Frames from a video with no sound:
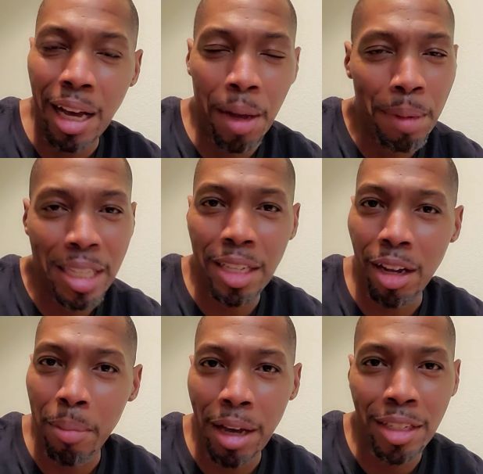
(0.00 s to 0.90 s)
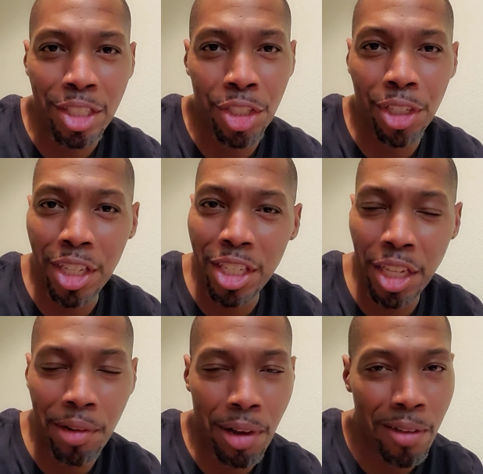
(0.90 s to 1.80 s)
Let's talk about this Julian
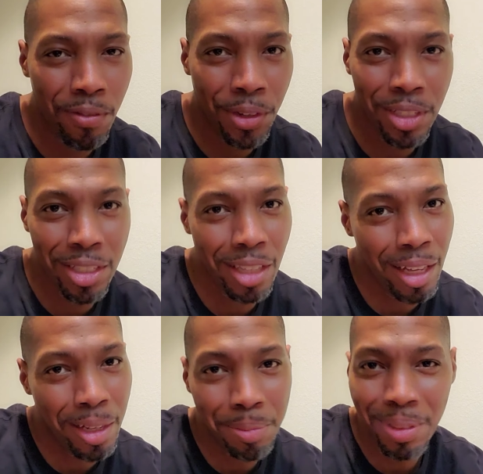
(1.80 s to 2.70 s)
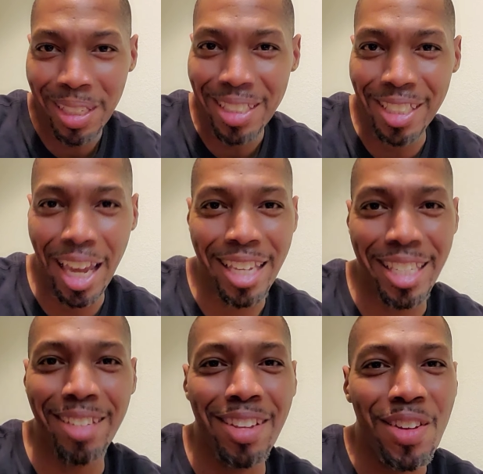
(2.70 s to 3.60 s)
J-Rock versus
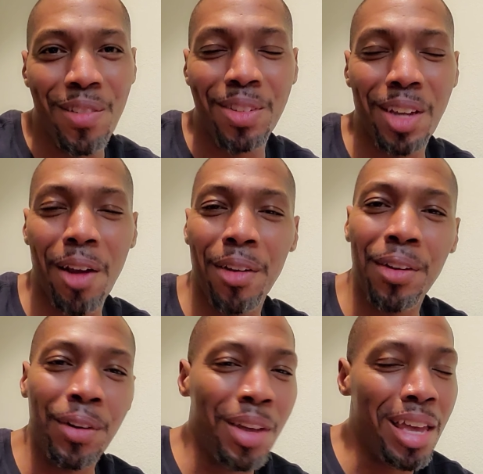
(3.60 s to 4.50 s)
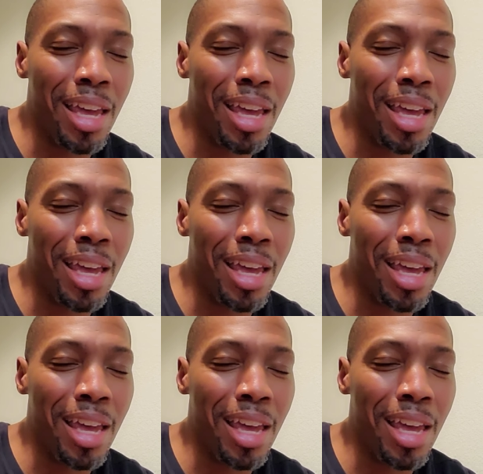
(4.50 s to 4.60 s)
Jeison Rosario.